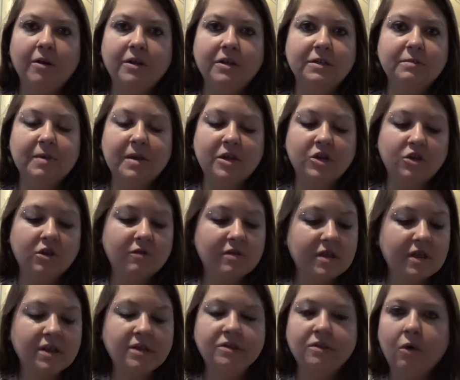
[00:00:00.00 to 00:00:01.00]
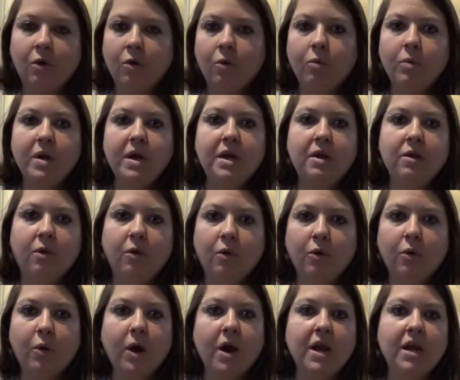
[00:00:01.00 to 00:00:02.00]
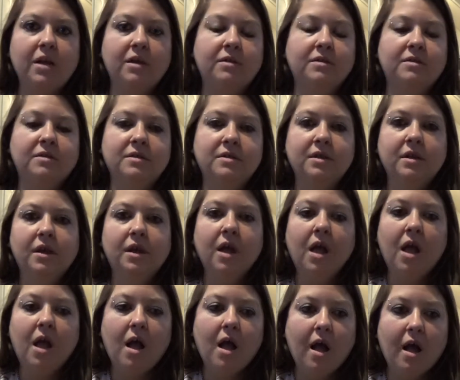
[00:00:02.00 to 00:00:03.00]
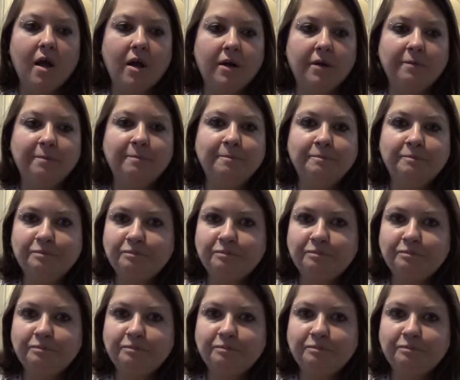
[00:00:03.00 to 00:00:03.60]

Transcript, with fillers: Just make sure everything's whole wheat, whole grains. Um,